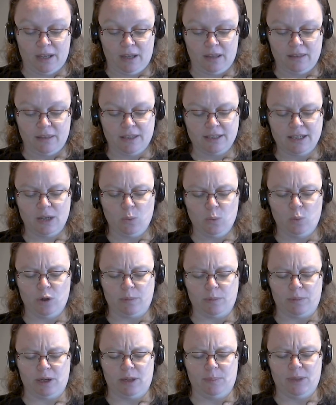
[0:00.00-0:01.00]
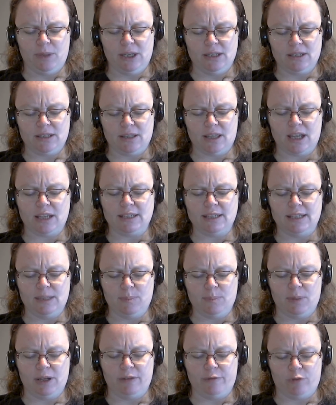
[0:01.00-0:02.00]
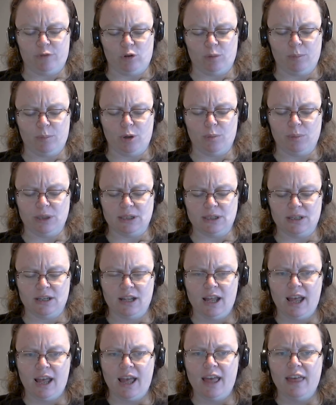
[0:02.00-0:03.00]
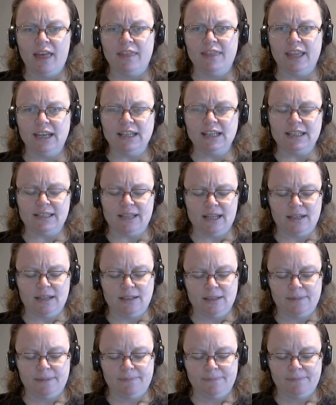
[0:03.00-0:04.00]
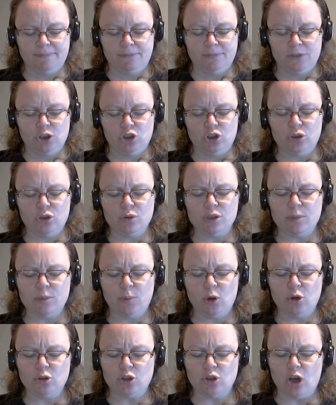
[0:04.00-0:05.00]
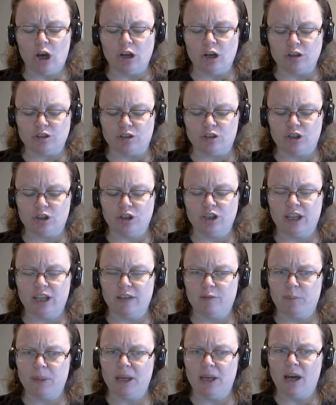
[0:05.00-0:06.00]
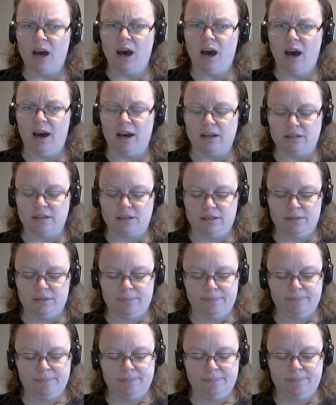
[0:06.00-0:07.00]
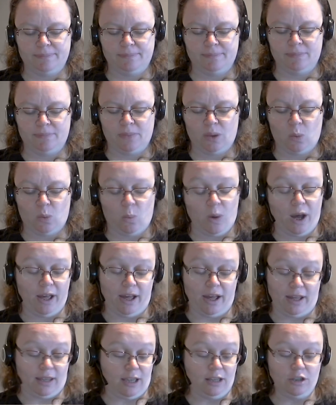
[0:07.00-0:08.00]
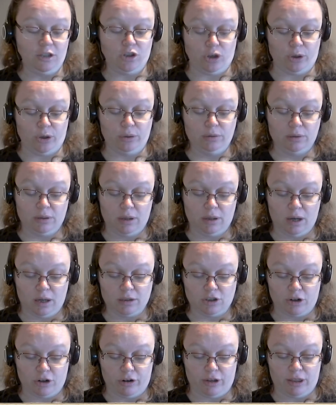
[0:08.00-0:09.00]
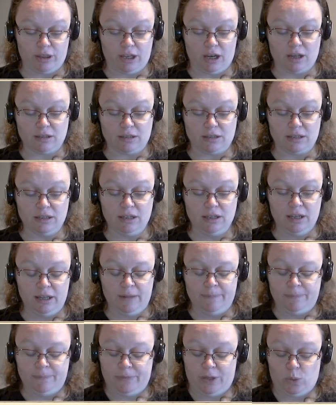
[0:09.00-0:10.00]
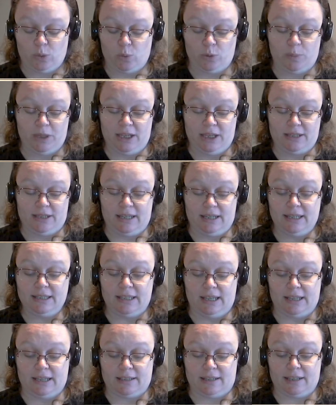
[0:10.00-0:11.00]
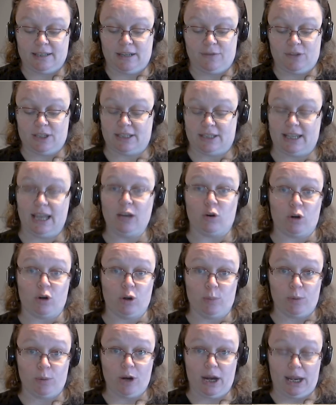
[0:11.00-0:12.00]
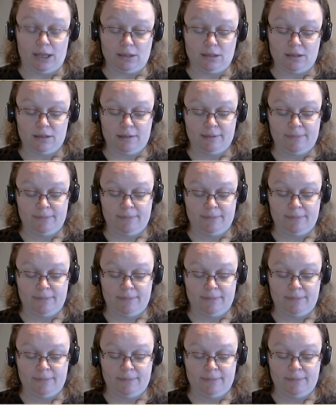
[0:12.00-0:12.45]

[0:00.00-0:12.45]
The Tin Woodman appeared to think deeply for a moment. Then he said, "Do you suppose Oz could give me a heart?" "Why, I guess so," Dorothy answered. "It would be as easy as to give the Scarecrow brains."